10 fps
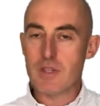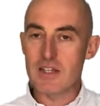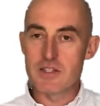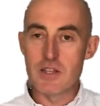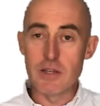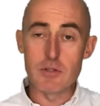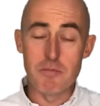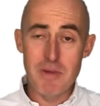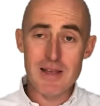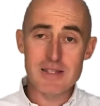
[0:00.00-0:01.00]
is that he was a
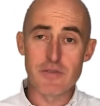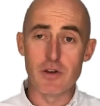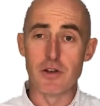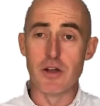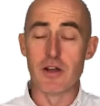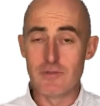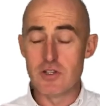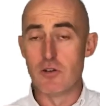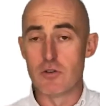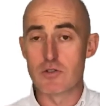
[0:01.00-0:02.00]
massive earner, lives
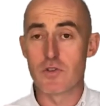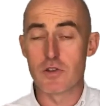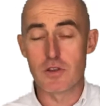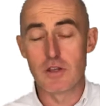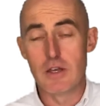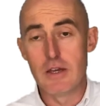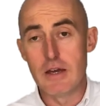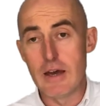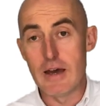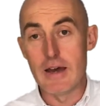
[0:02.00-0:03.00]
in Horsforth,
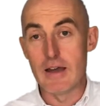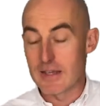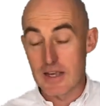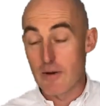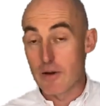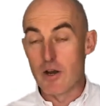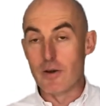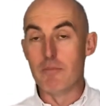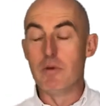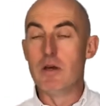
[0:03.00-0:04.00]
that's how I know
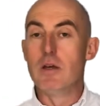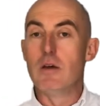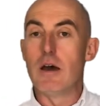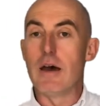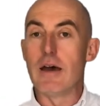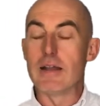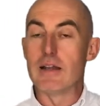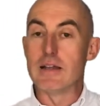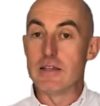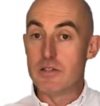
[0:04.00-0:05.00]
him, in
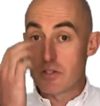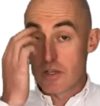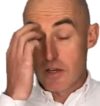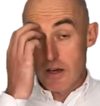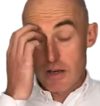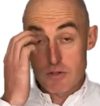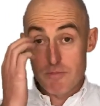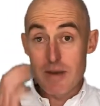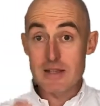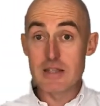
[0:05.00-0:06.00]
Leeds, and he was a
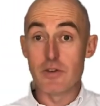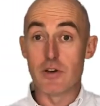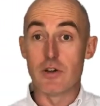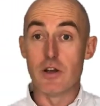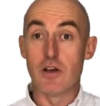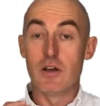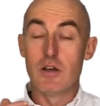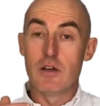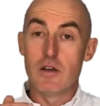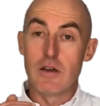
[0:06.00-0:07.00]
massive earner.
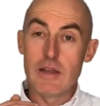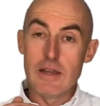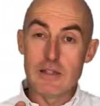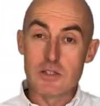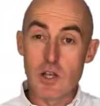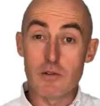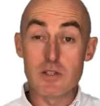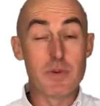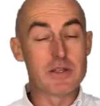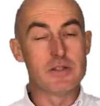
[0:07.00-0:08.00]
He sold
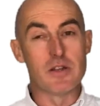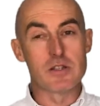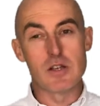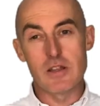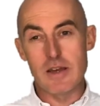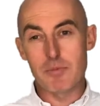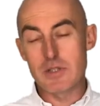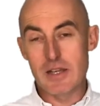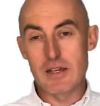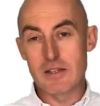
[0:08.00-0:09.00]
his business, and at that
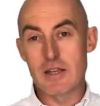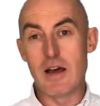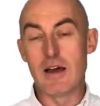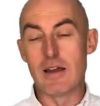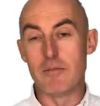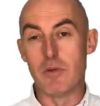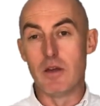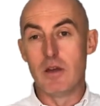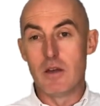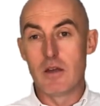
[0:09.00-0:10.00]
particular time
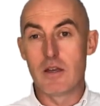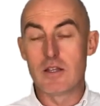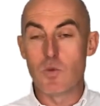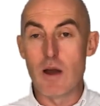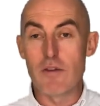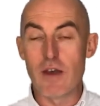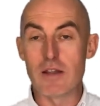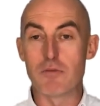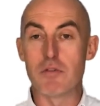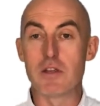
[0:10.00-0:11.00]
he and his wife
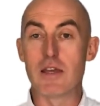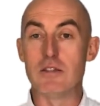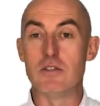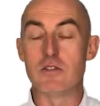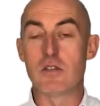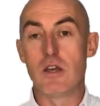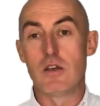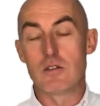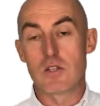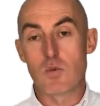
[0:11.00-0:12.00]
had three kids.
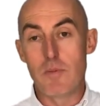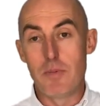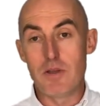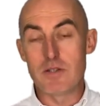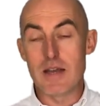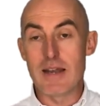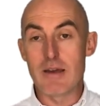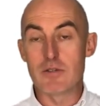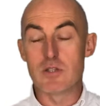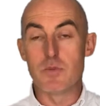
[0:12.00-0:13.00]
So where Bill's at
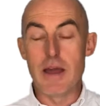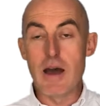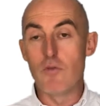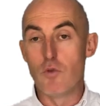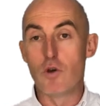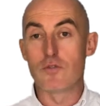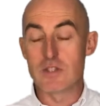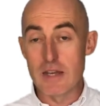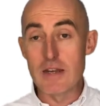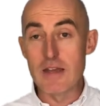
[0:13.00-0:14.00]
now is he's been out of work for
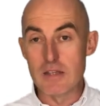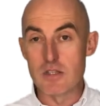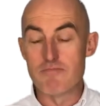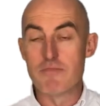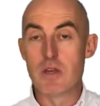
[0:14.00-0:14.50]
10 years.